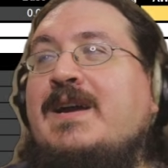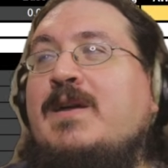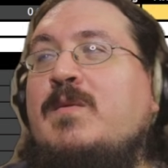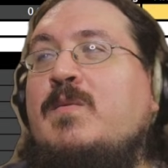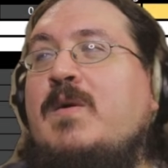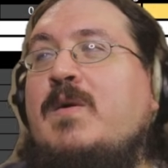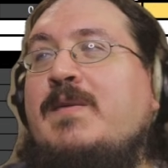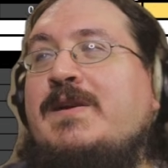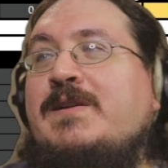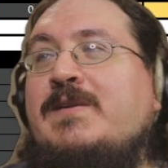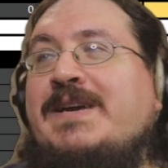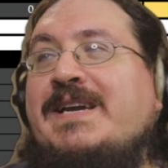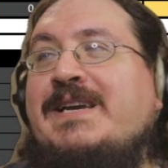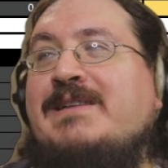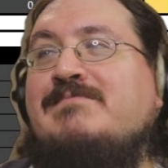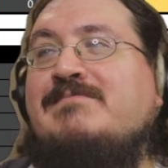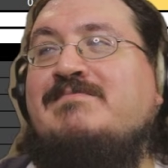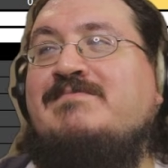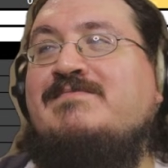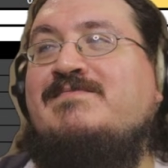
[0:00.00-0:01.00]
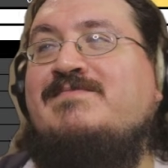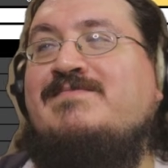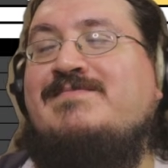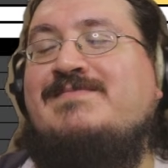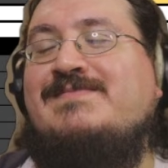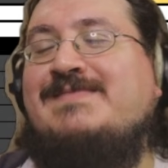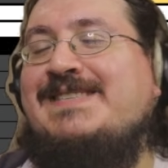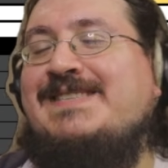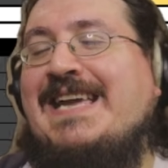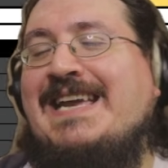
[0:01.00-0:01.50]
where we're
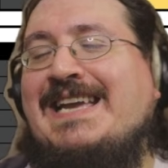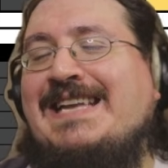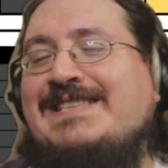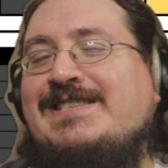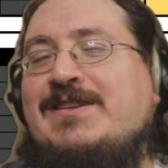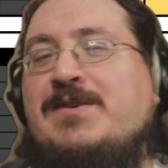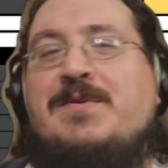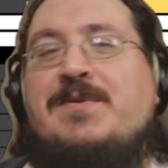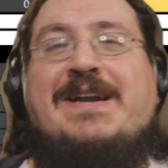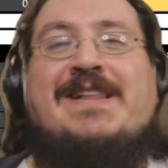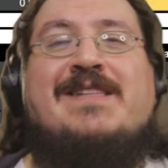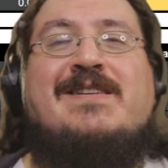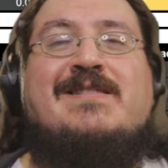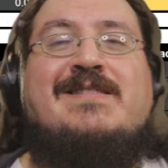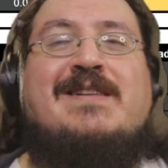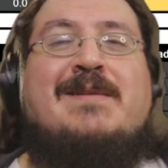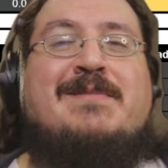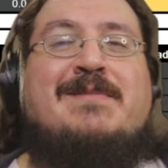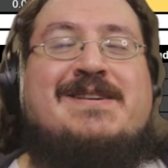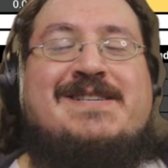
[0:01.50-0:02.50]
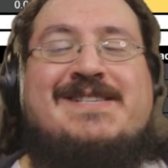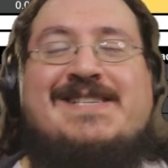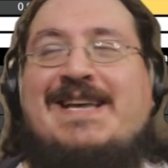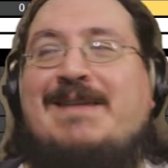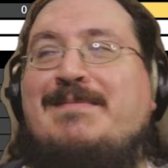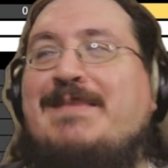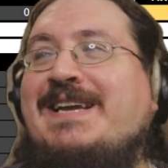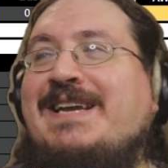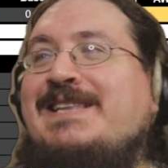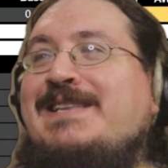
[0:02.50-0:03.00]
taking theoretical numbers
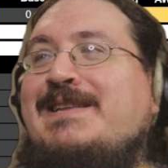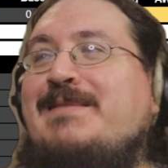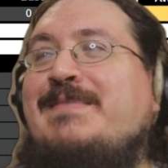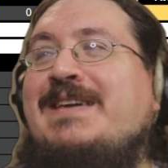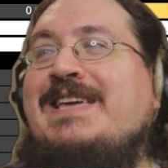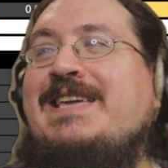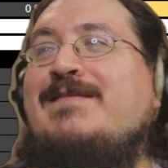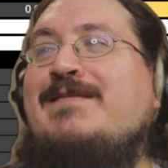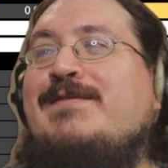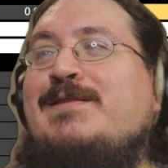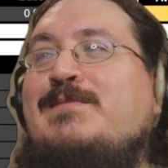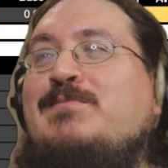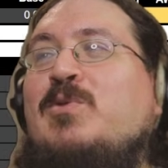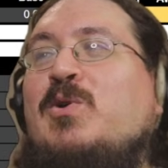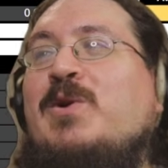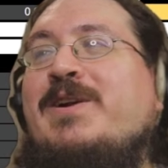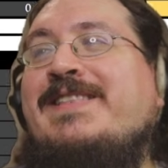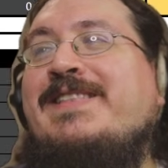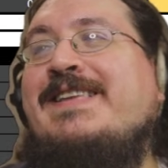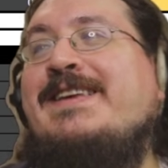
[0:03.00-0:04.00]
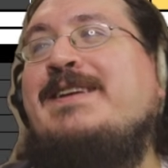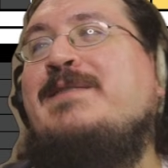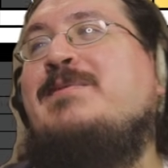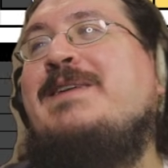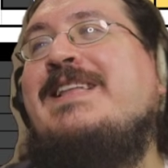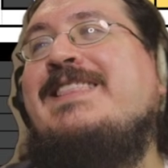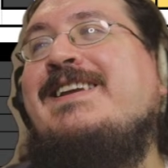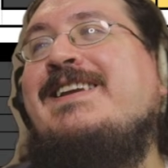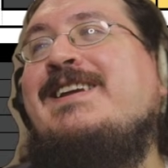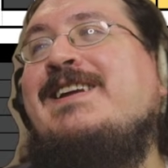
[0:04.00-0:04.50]
and making them even more
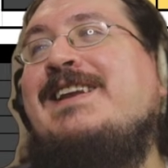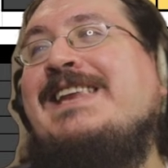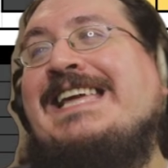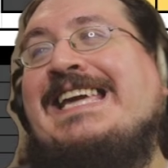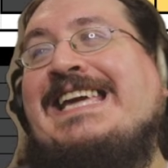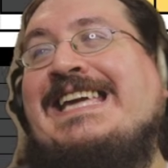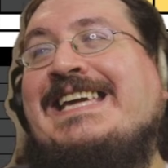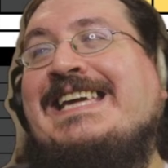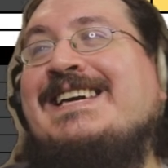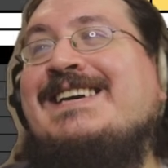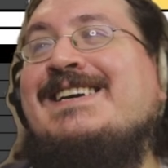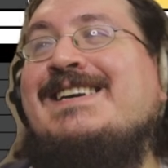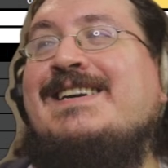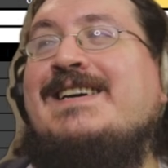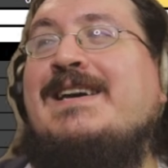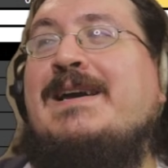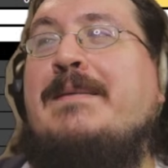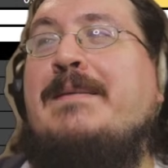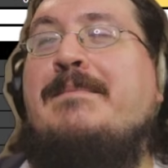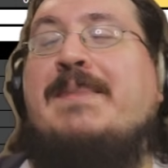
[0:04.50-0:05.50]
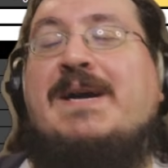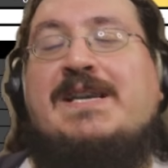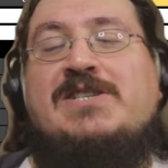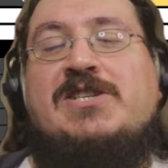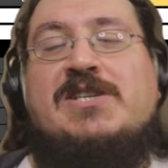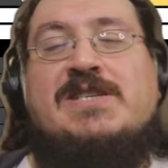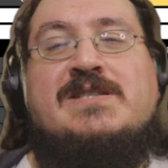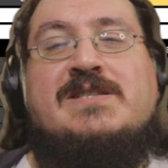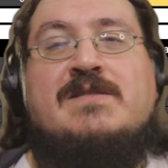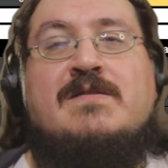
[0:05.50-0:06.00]
theoretically, but
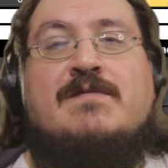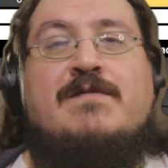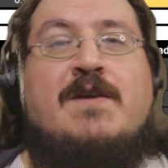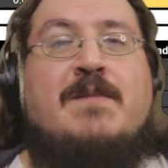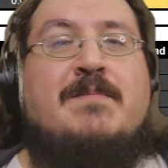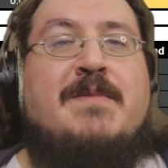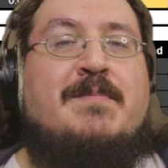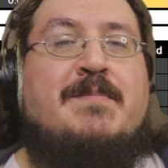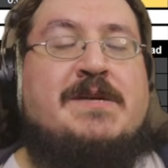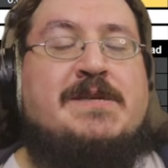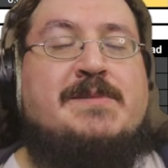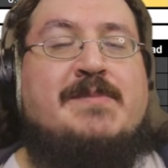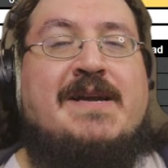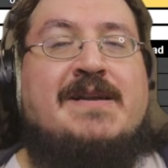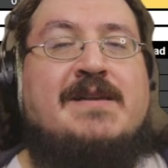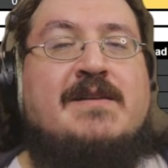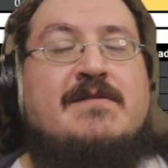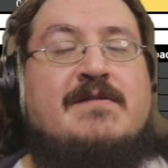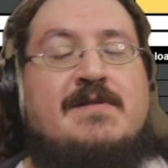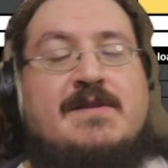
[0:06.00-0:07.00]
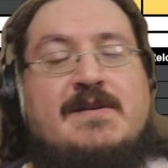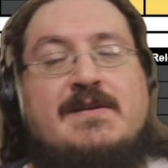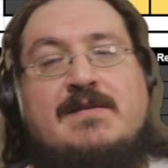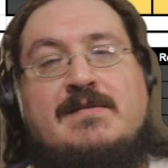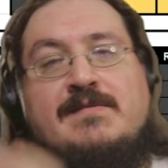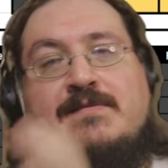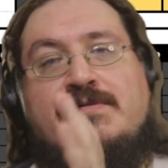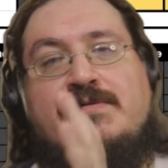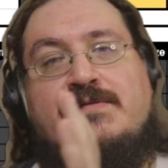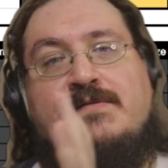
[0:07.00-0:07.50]
just from a perspective
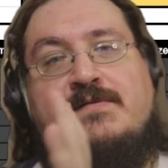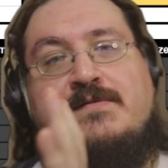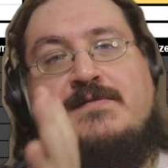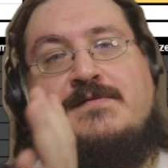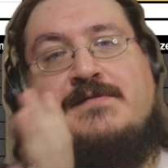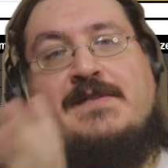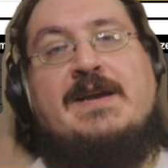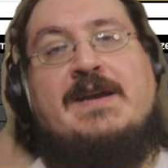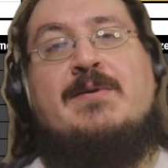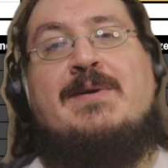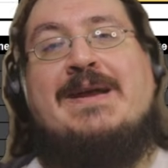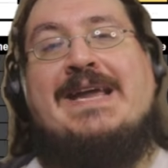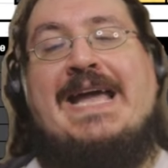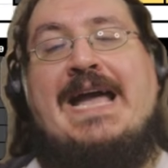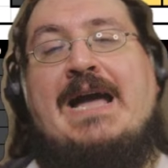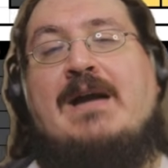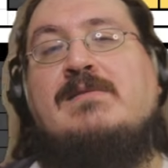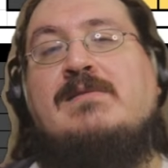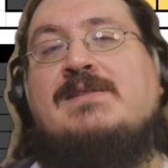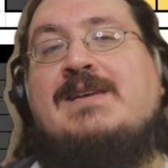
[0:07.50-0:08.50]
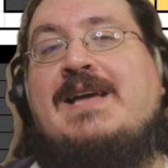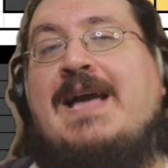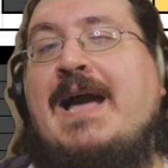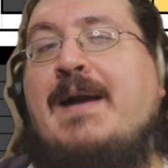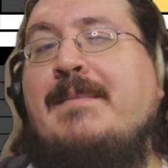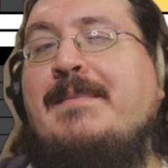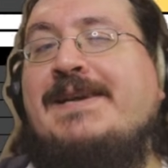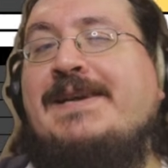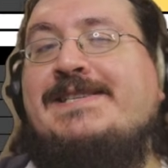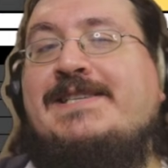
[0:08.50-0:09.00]
of figuring out
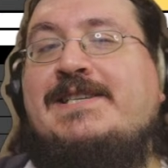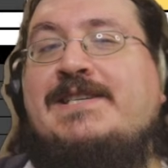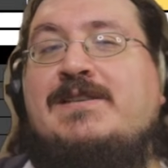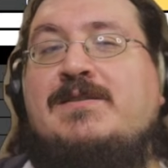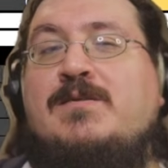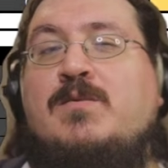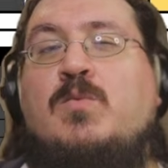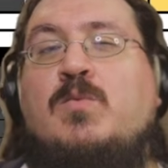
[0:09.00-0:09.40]
how much